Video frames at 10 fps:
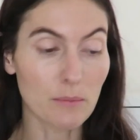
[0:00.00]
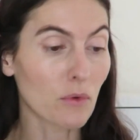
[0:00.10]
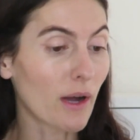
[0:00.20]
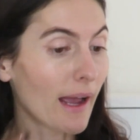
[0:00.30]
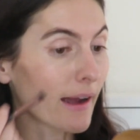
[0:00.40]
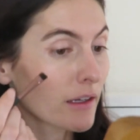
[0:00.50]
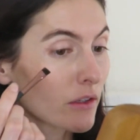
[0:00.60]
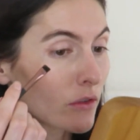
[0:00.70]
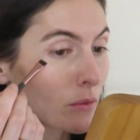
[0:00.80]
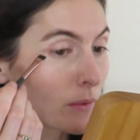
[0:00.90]
More
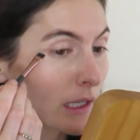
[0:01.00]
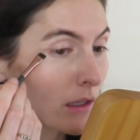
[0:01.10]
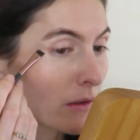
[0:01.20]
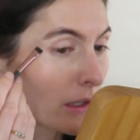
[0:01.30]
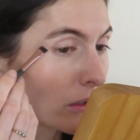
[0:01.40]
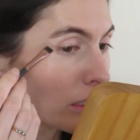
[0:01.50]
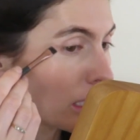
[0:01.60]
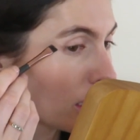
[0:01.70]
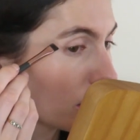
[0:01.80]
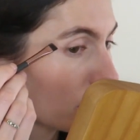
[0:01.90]
accurate wing going on
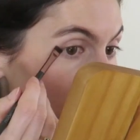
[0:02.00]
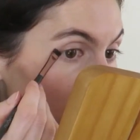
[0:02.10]
here.